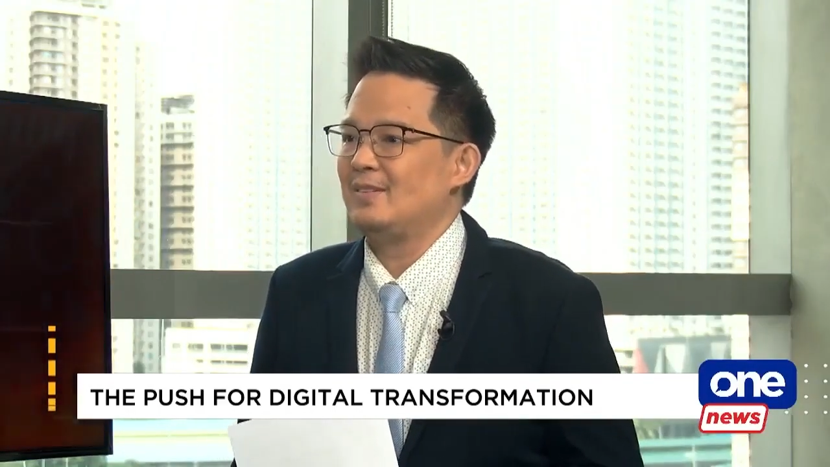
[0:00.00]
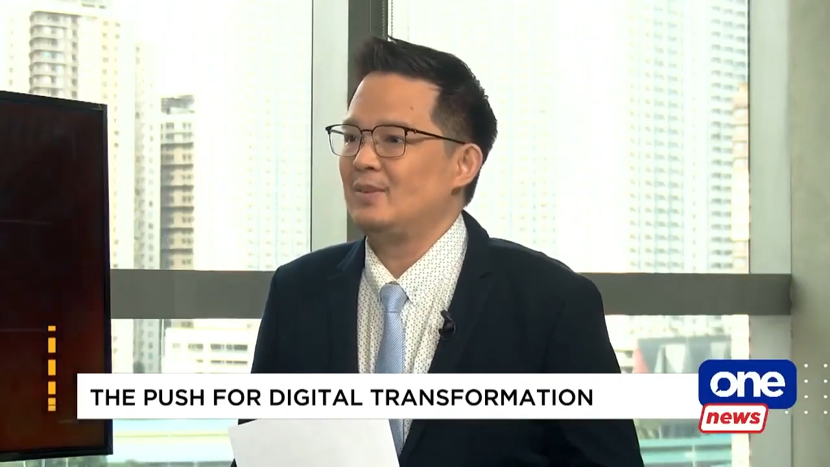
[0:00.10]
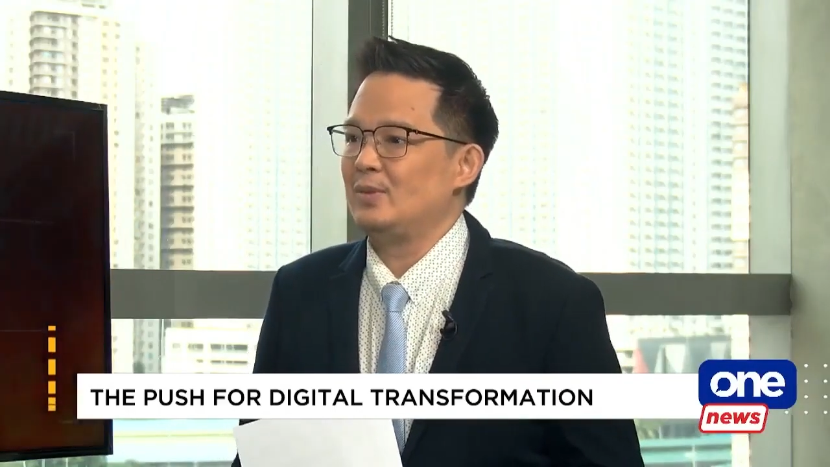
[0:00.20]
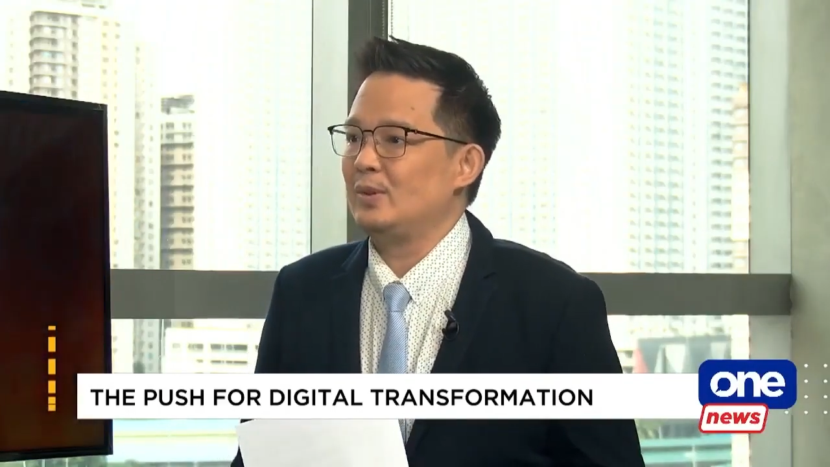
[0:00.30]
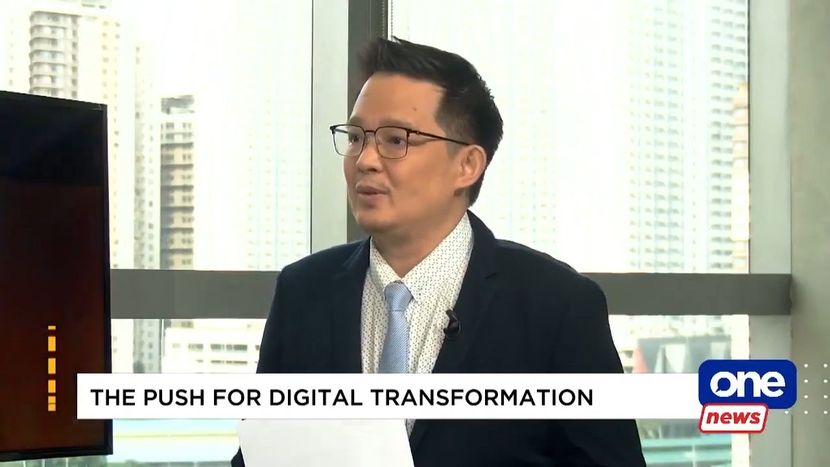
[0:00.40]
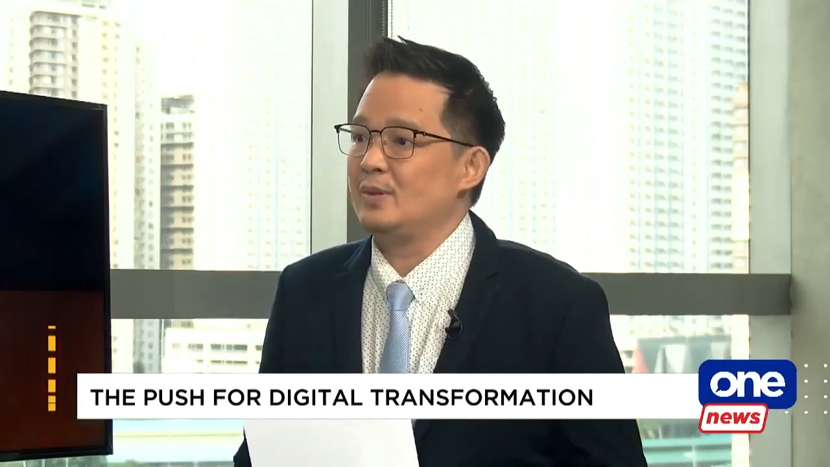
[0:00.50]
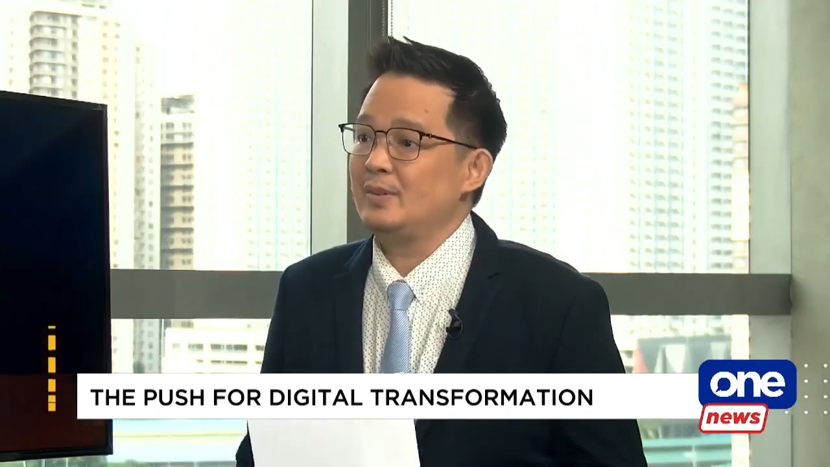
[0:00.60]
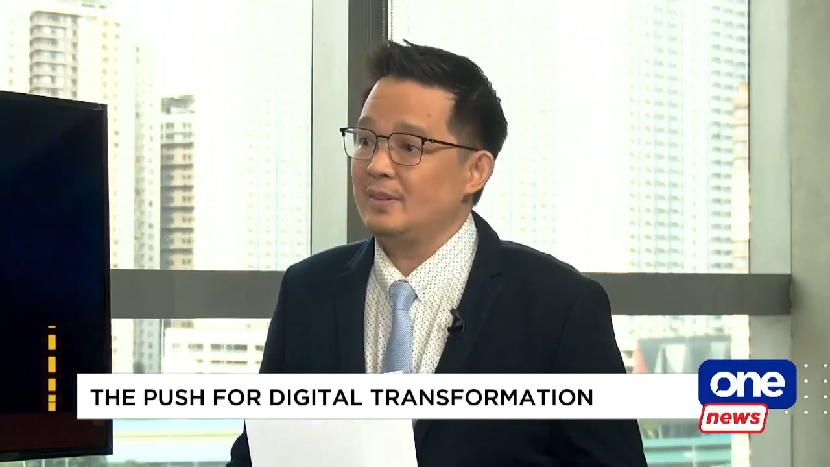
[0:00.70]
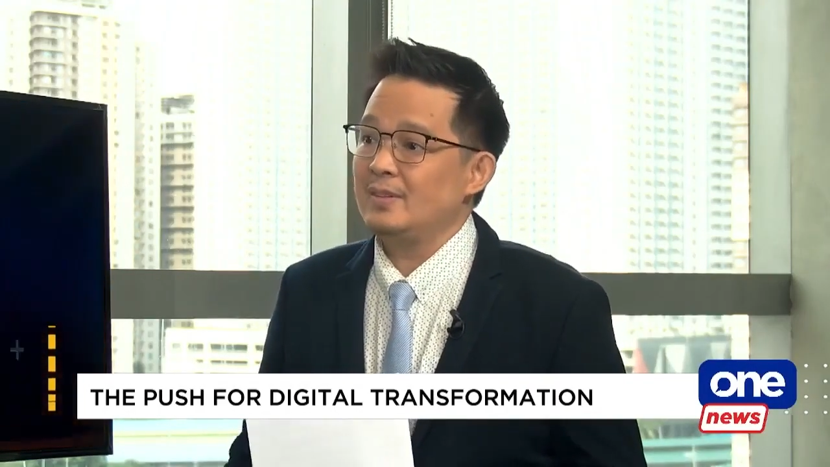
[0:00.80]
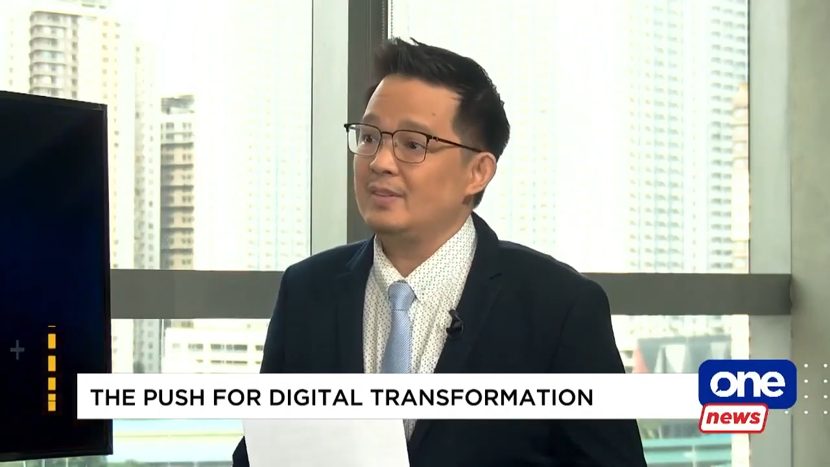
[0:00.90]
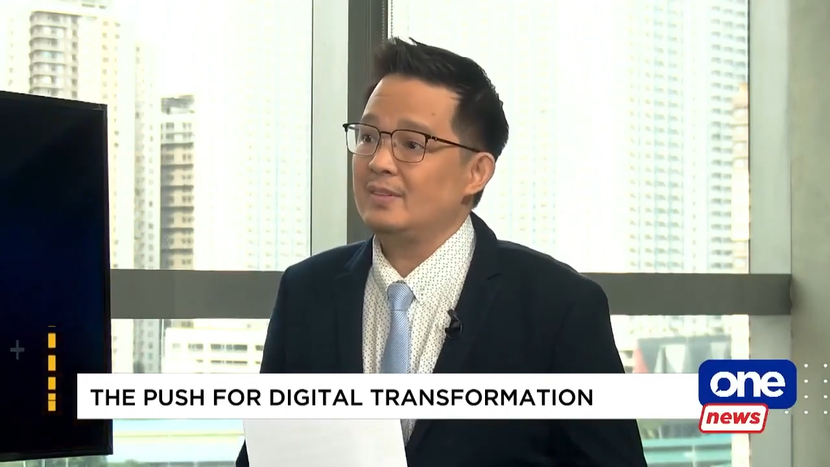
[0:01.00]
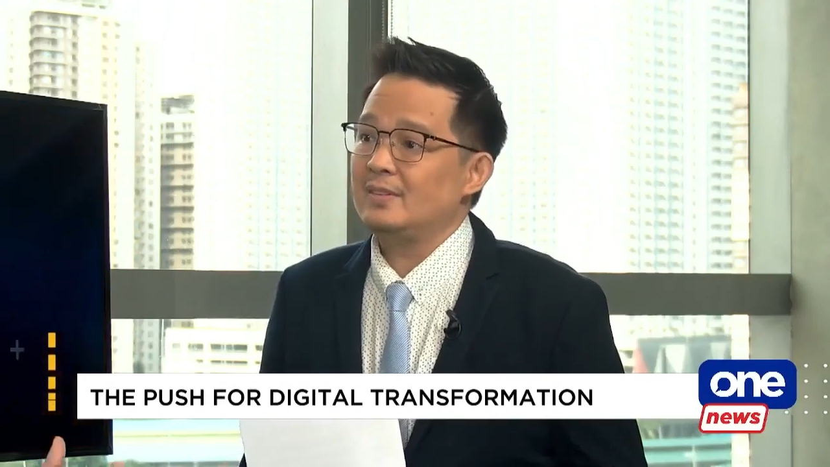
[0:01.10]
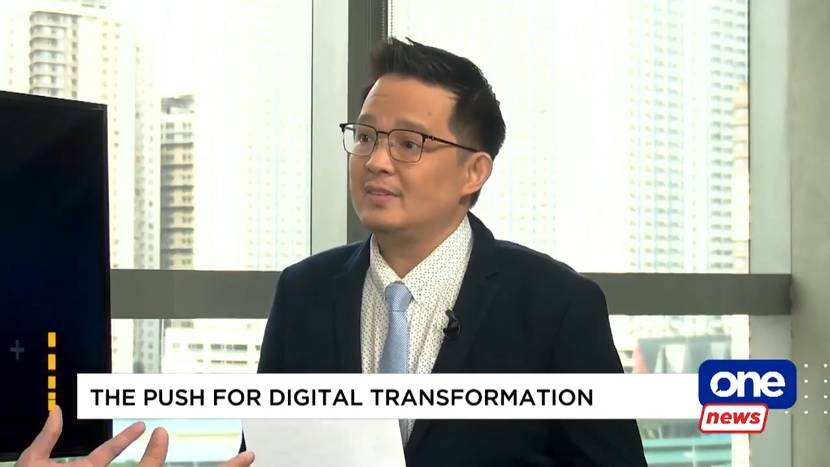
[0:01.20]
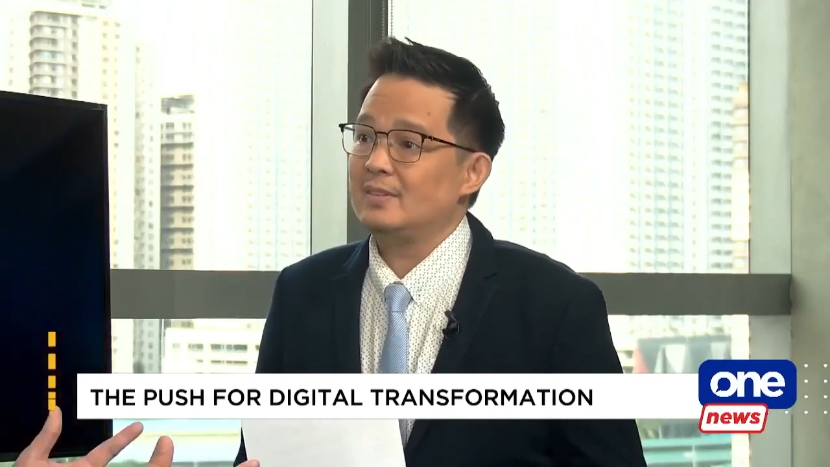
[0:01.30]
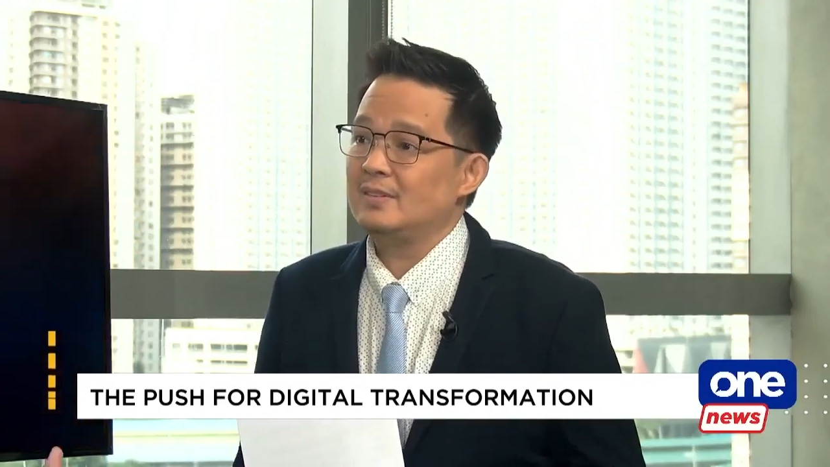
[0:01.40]
would go? Oh, well, it's
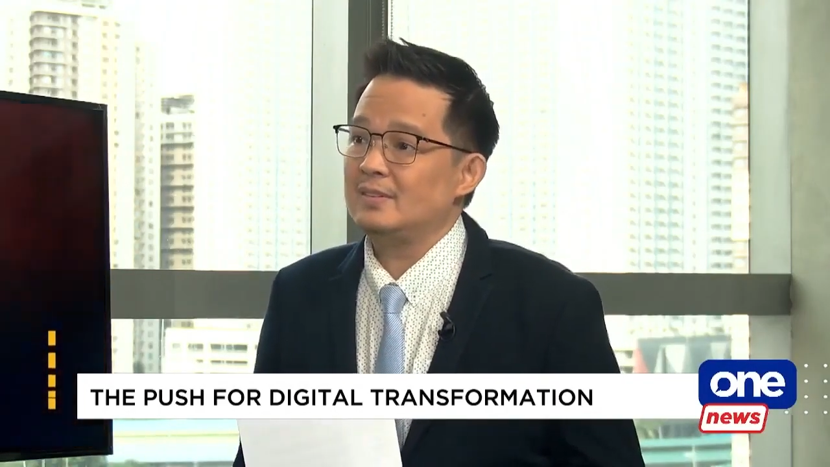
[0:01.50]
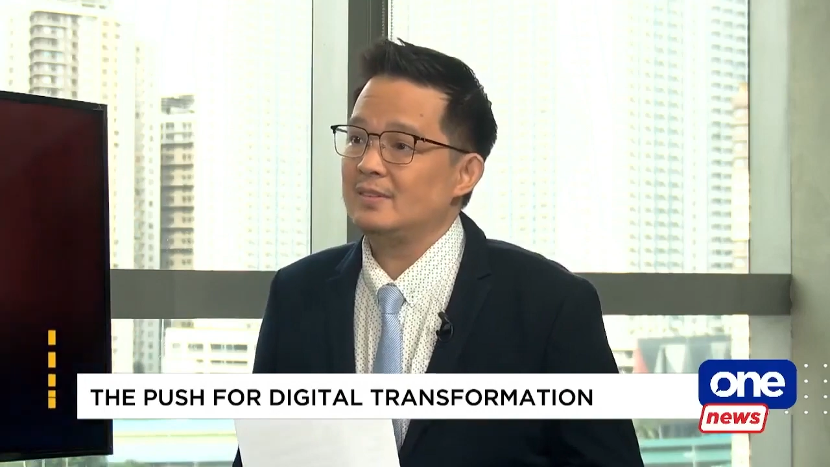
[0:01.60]
currently